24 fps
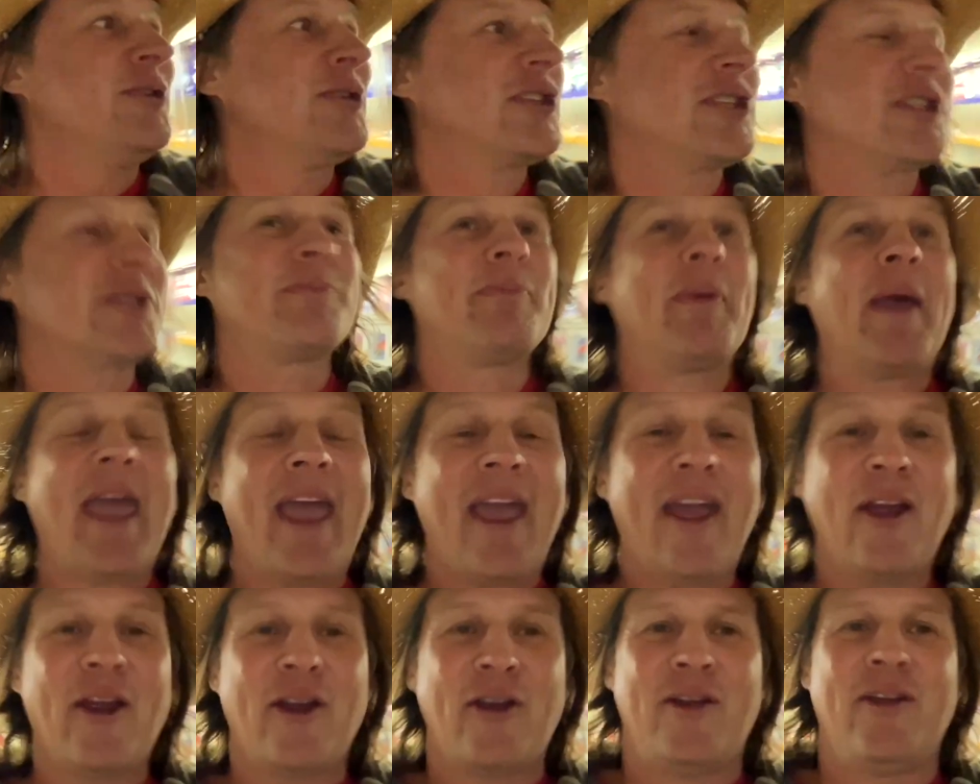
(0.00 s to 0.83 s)

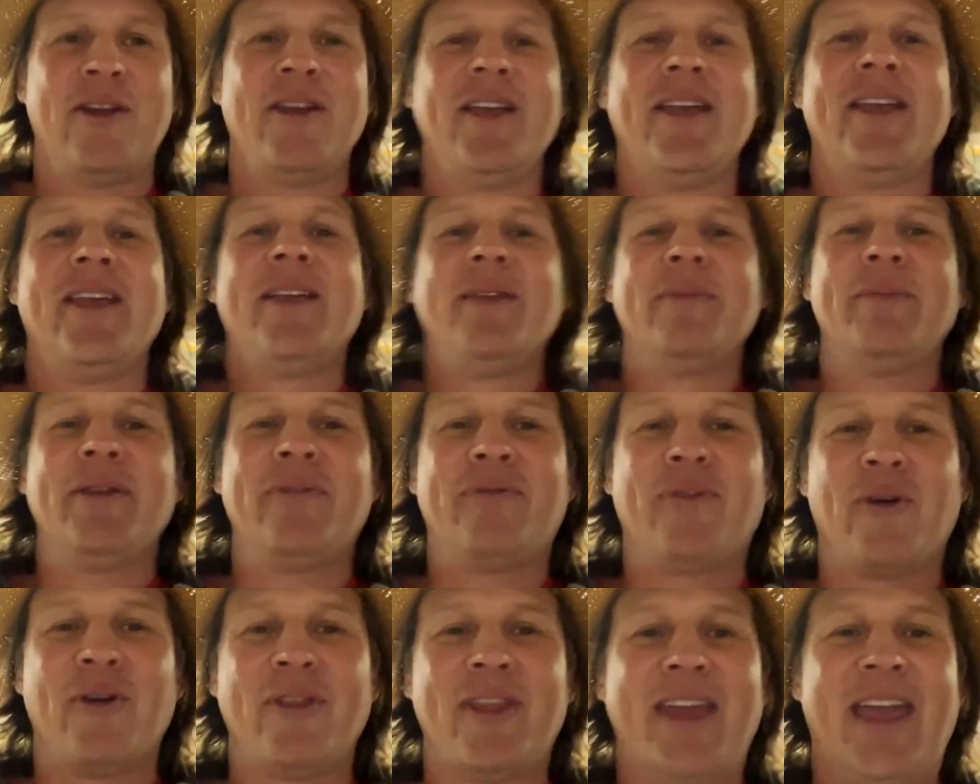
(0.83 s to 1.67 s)
spare
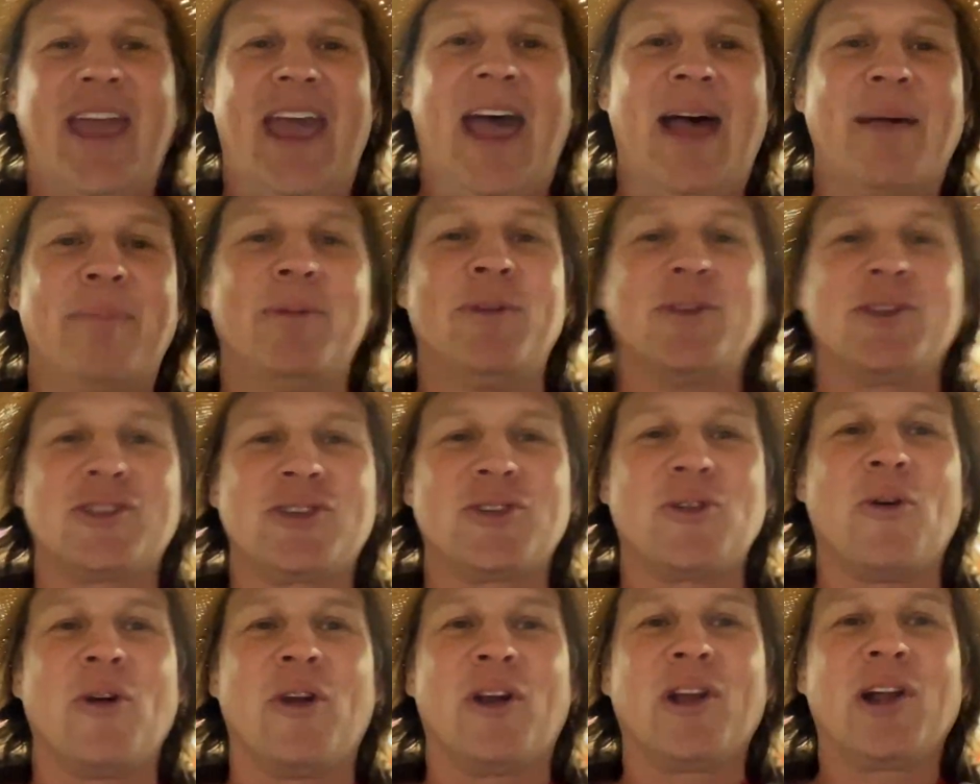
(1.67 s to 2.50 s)
before the Apple
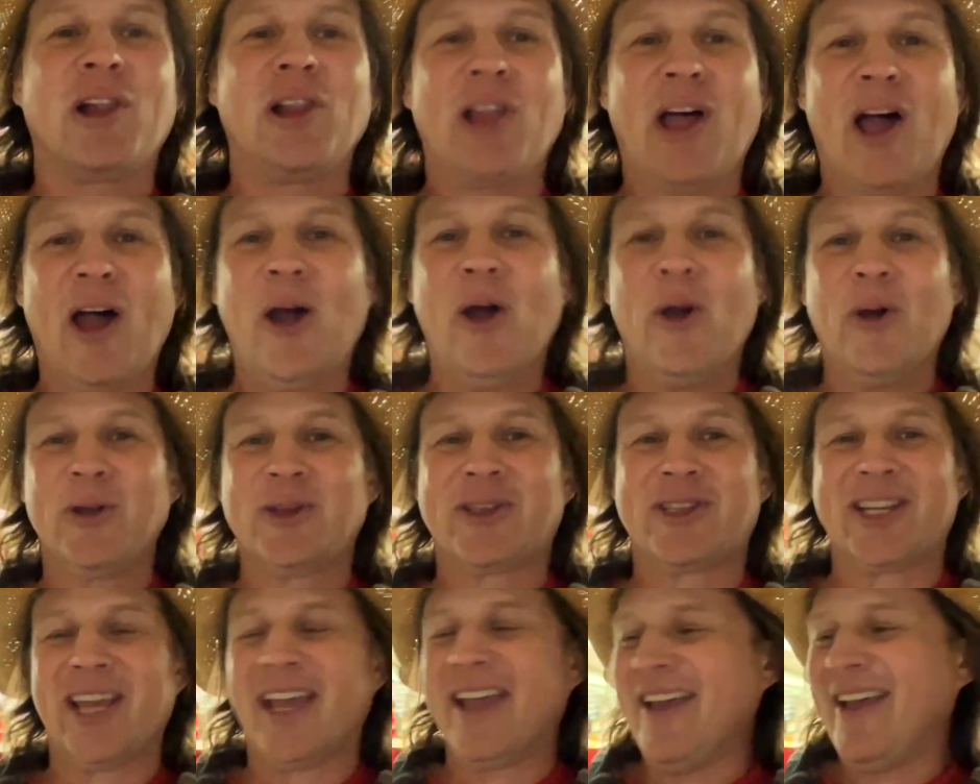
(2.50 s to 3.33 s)
store
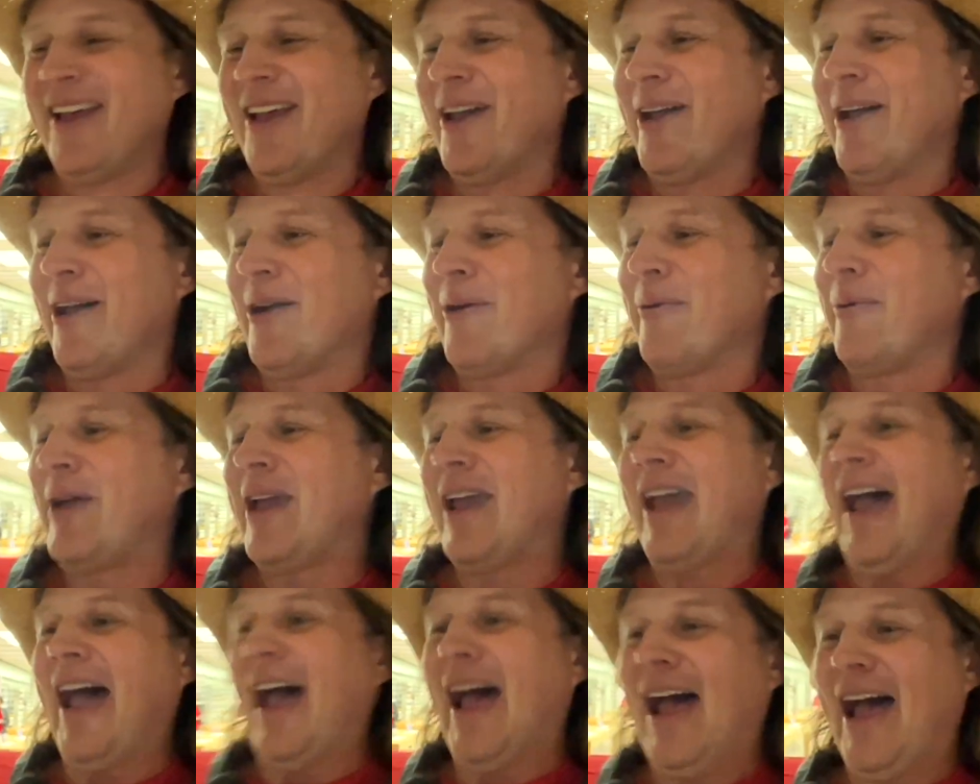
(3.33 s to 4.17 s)
closed.
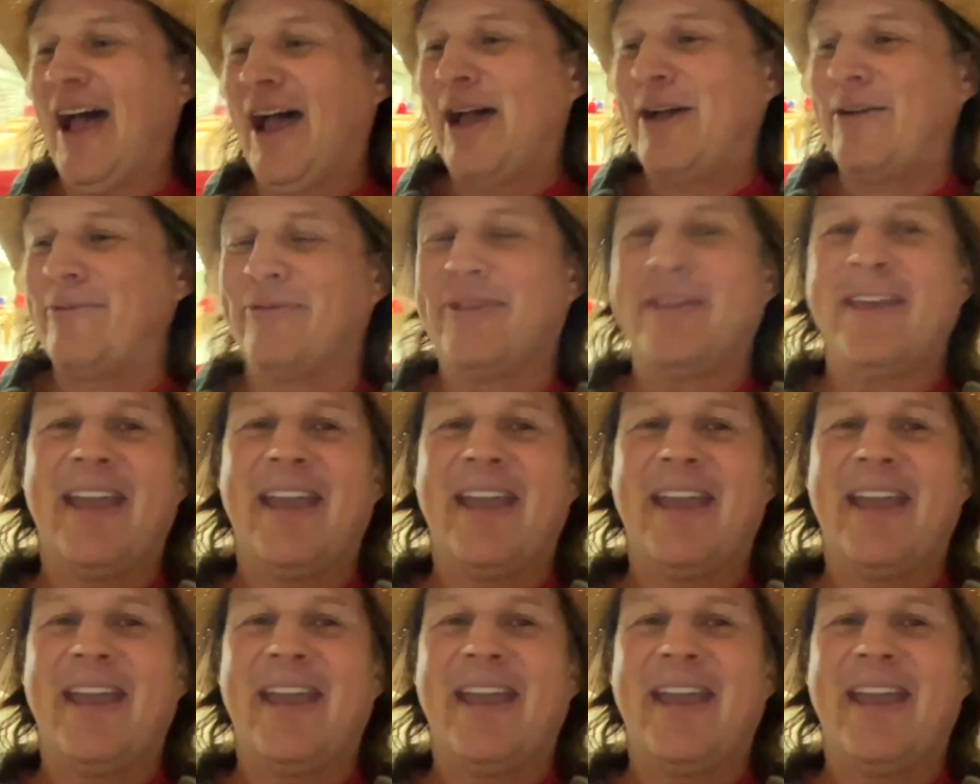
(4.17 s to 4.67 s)
We have the